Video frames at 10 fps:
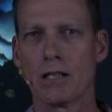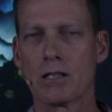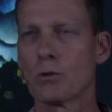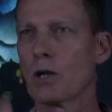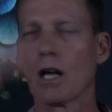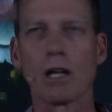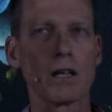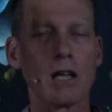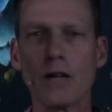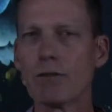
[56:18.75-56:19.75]
to a
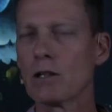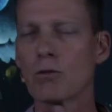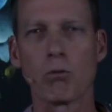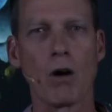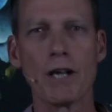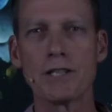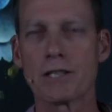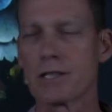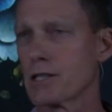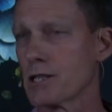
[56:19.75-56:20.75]
level of
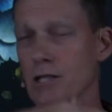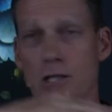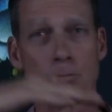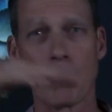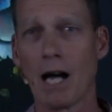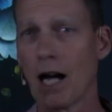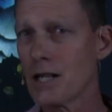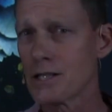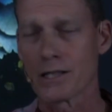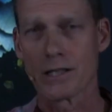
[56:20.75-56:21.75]
righteousness that
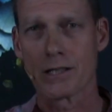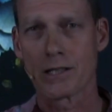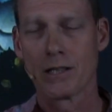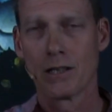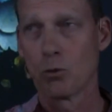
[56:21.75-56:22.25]
surpasses